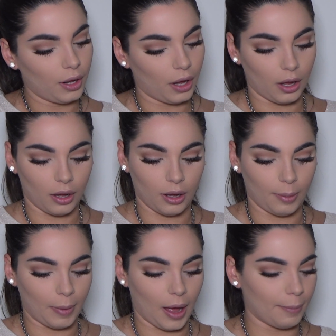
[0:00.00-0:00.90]

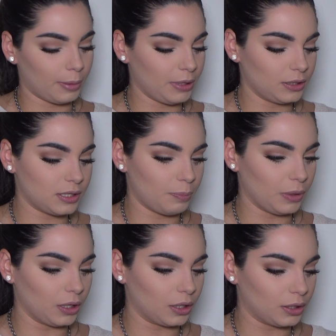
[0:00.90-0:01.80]
I'm going to be
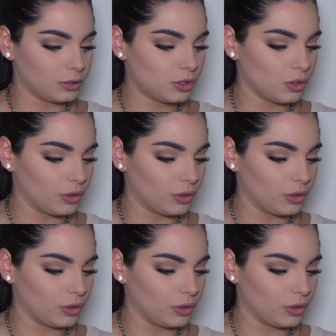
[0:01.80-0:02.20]
dipping into